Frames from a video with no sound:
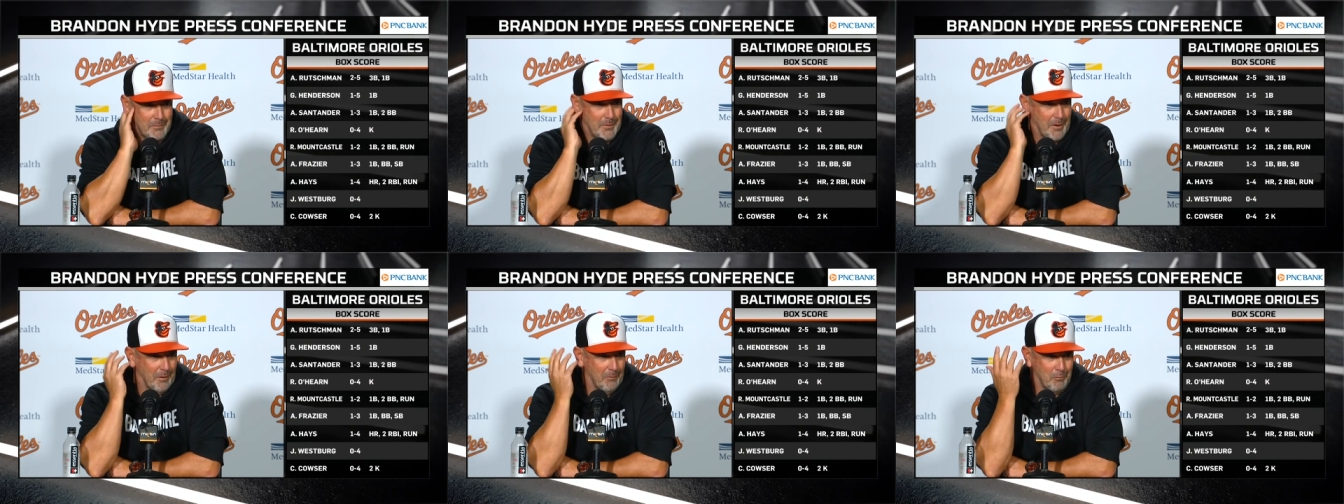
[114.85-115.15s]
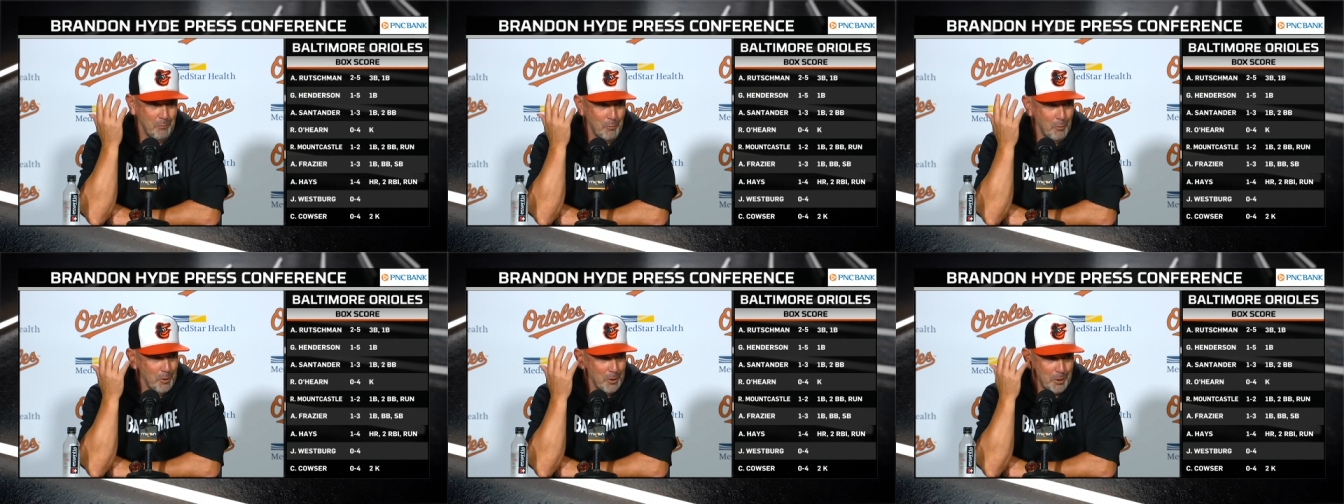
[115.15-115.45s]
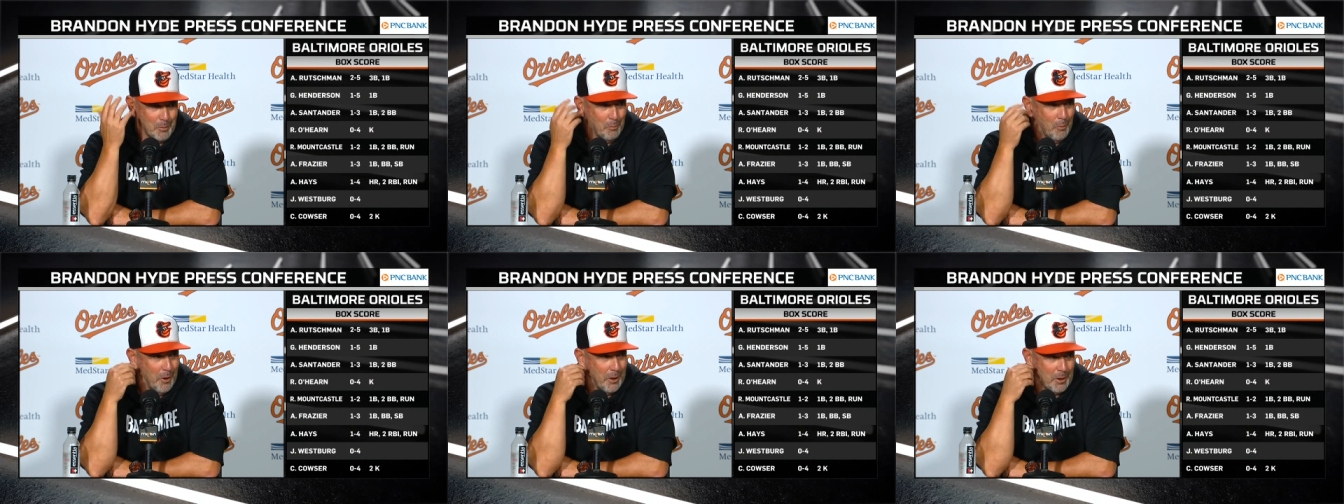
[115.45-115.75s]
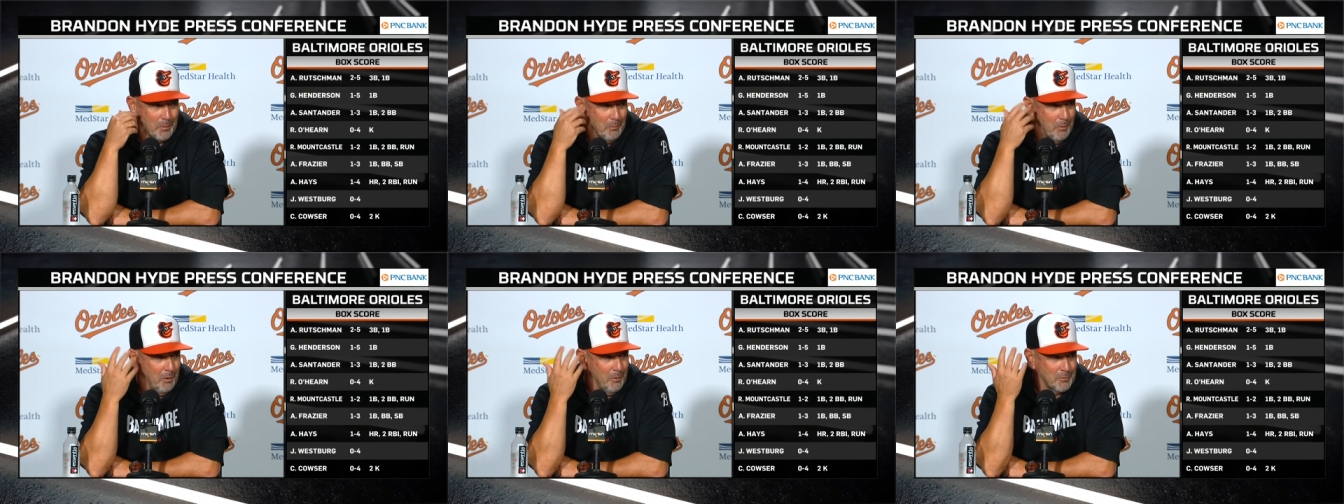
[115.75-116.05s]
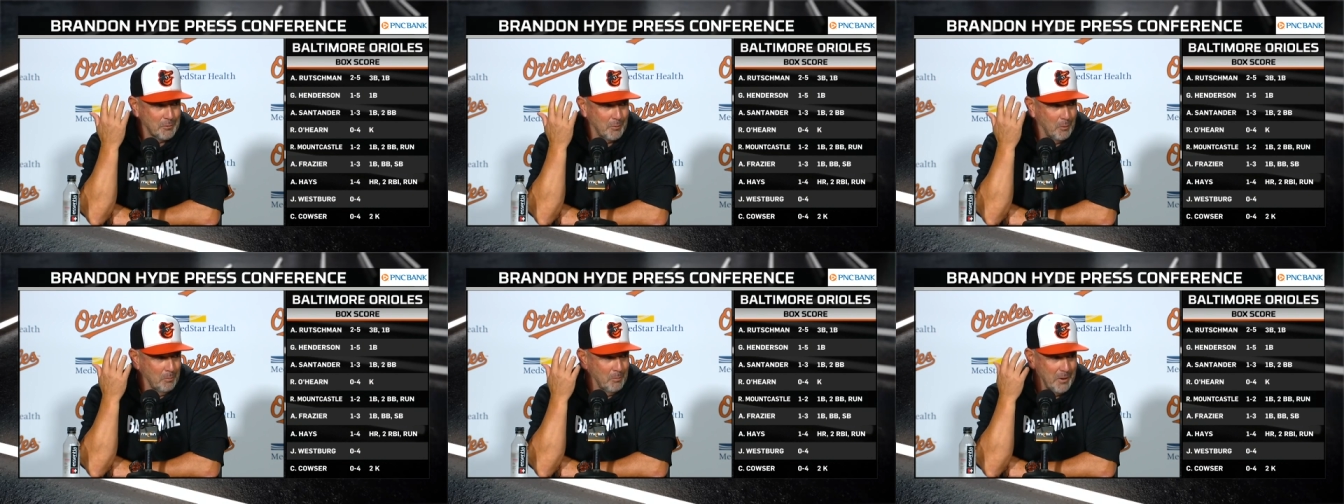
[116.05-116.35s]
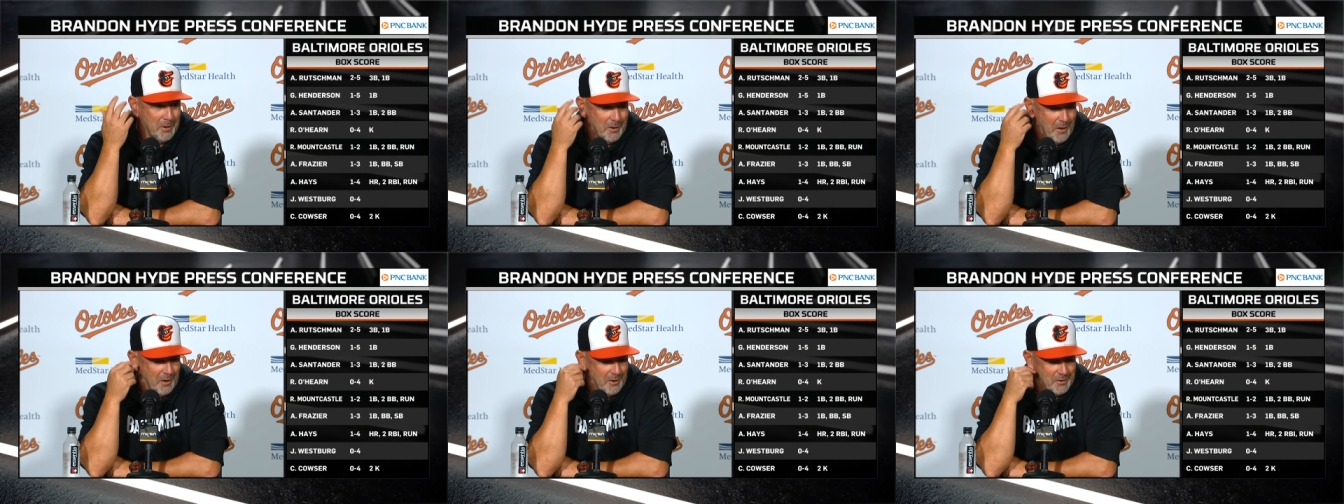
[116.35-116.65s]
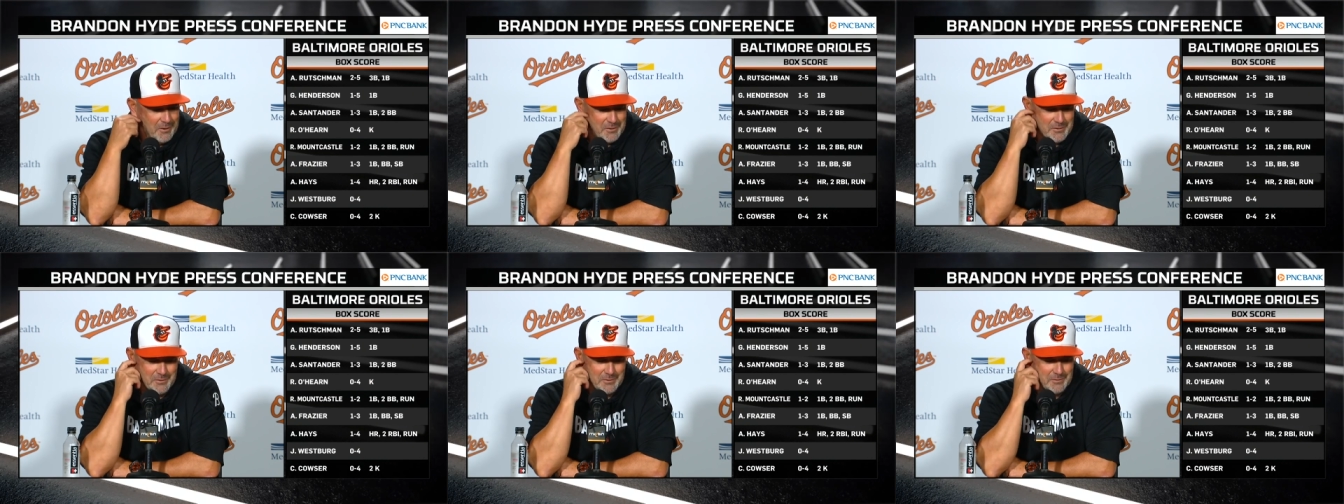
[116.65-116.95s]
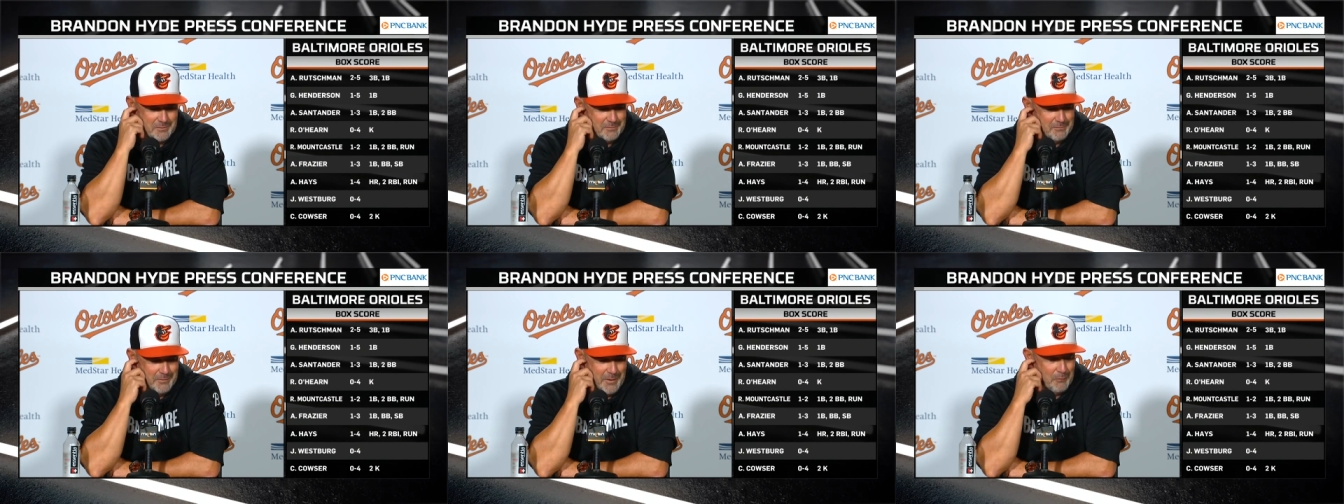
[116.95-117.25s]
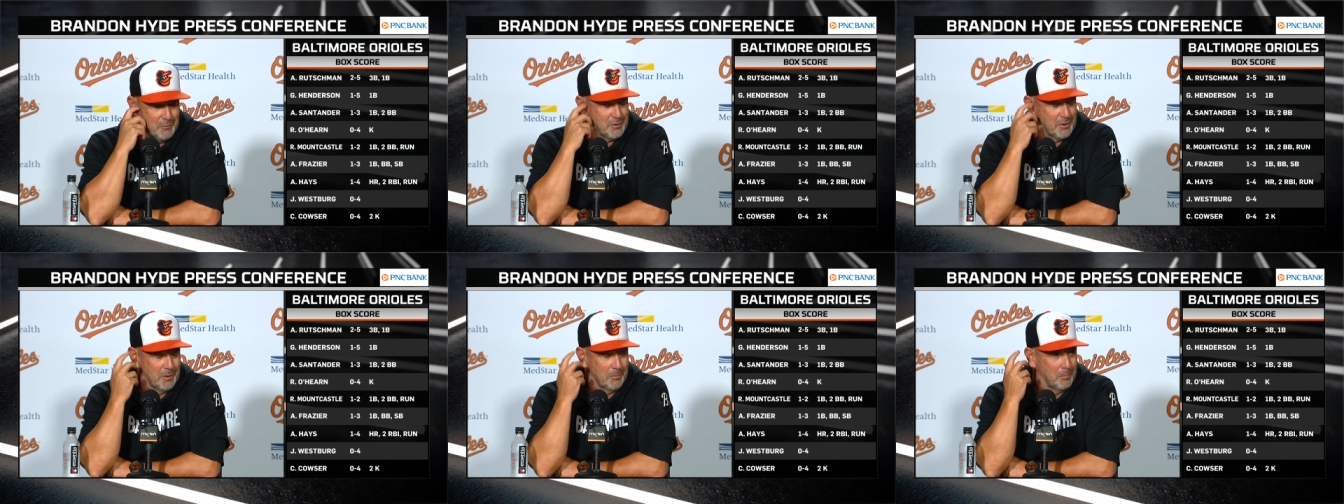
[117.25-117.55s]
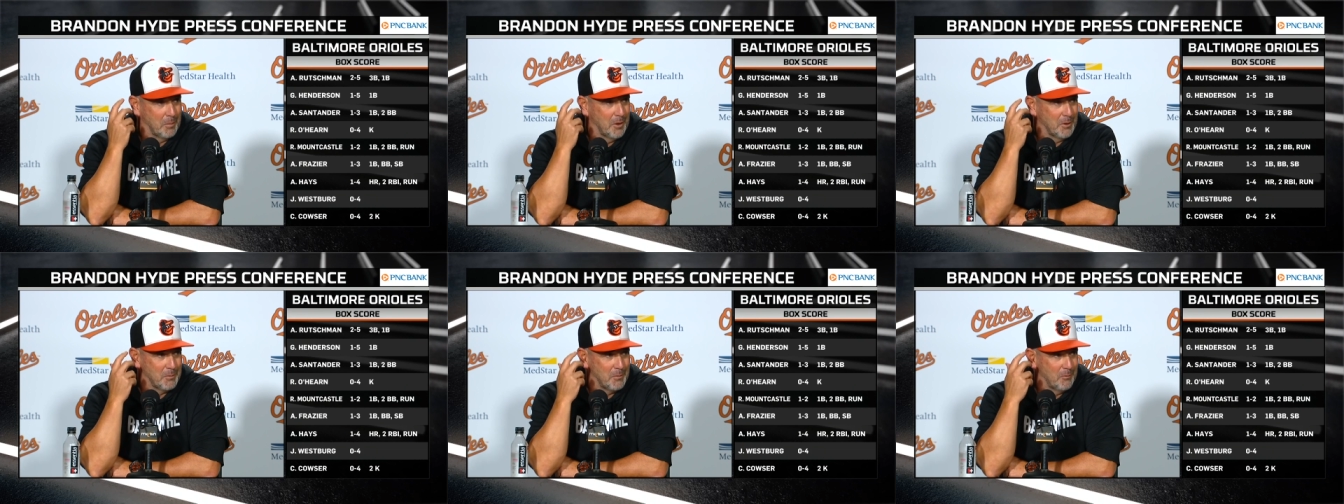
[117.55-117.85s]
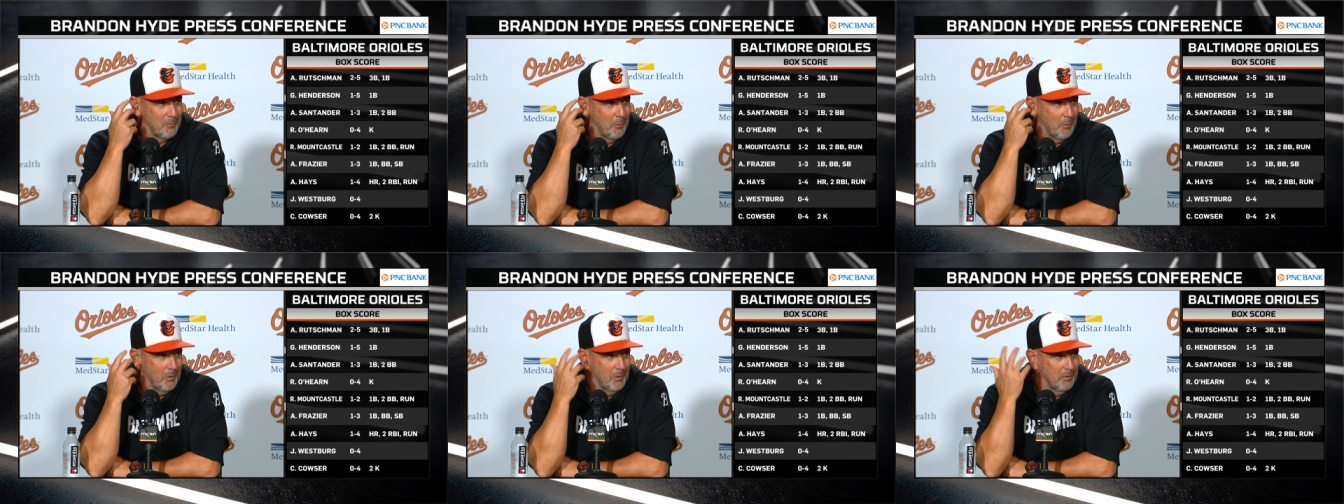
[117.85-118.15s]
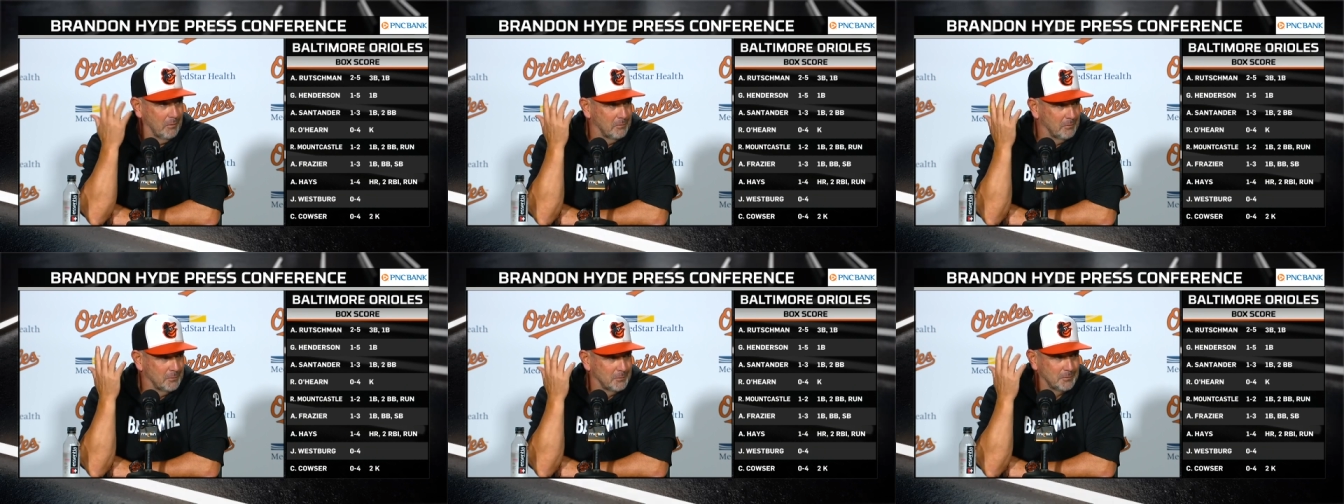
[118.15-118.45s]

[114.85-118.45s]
yeah, really good breaking ball. So in mid 90s, never seen him pitch before.